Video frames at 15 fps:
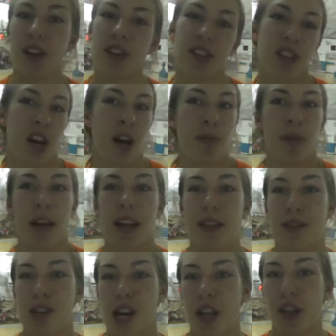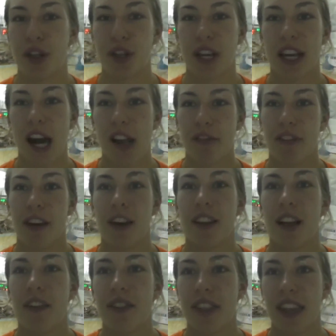just started playing three on three, kind of fell in
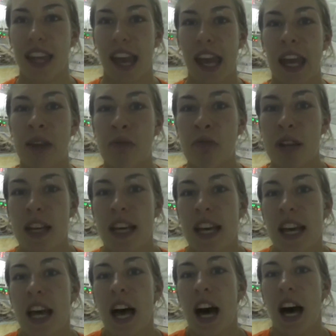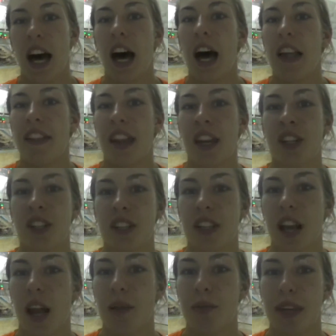love with the game. Uh, and then it just
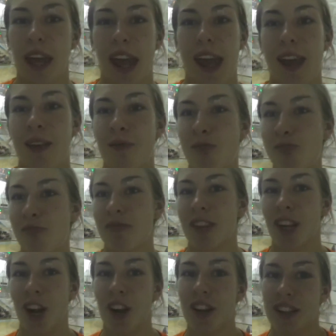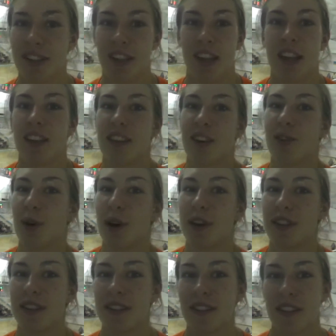kind of became, you know, this thing that
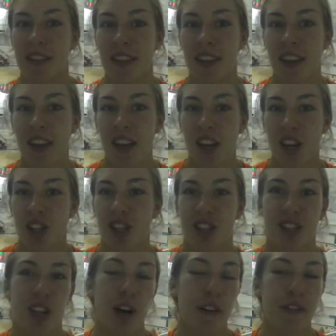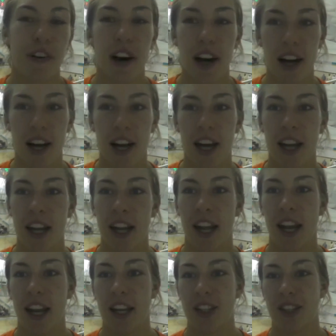was just so fun,
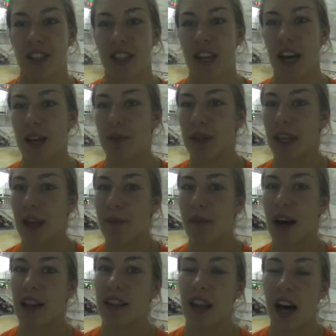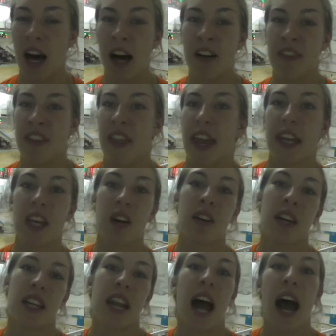and it just kind of became my love. And then
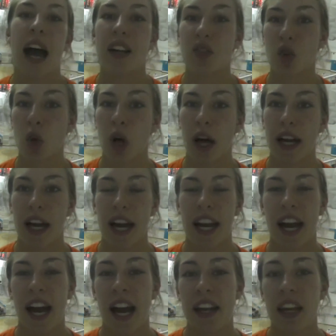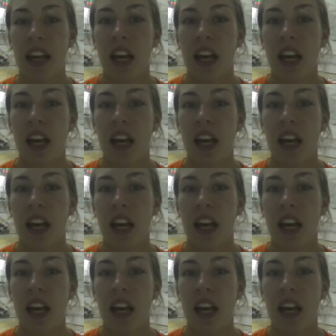going into high school, I kind of had